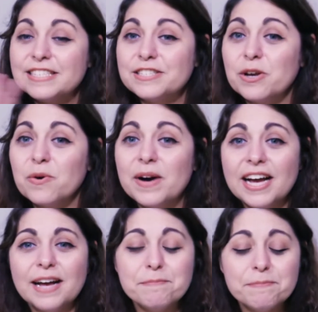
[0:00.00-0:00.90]
So
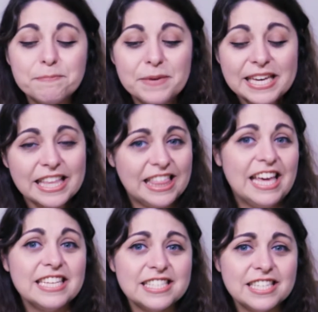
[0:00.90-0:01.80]
big
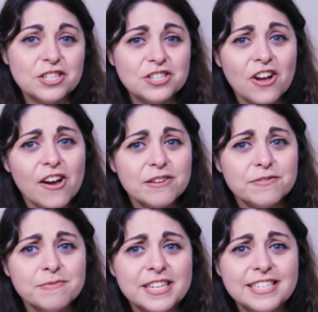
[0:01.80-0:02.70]
thanks to Sean
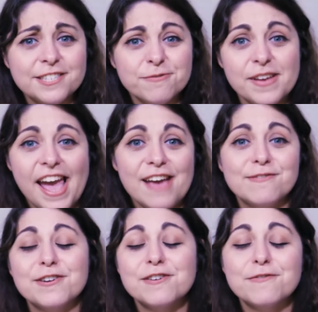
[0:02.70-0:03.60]
from Kittenish
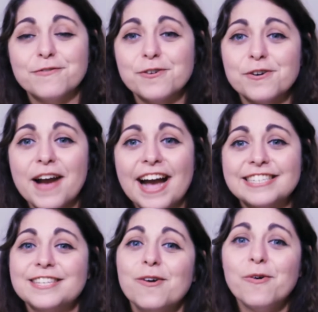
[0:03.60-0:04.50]
Behavior for
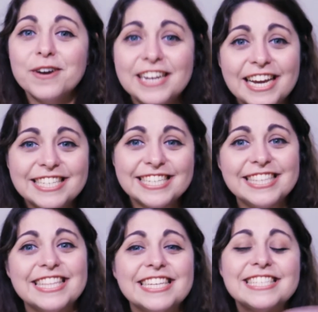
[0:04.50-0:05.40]
actually
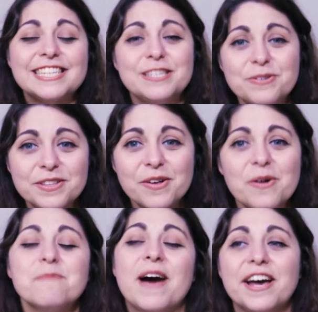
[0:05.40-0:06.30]
organizing this and doing the
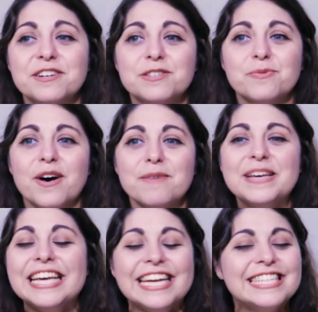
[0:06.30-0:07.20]
whole pattern swap.
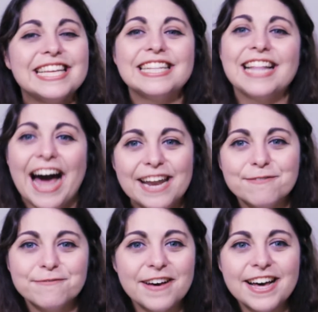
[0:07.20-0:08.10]
It's a lot
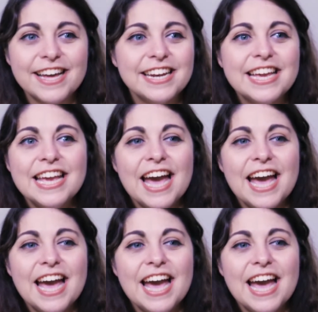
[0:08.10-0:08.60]
of fun.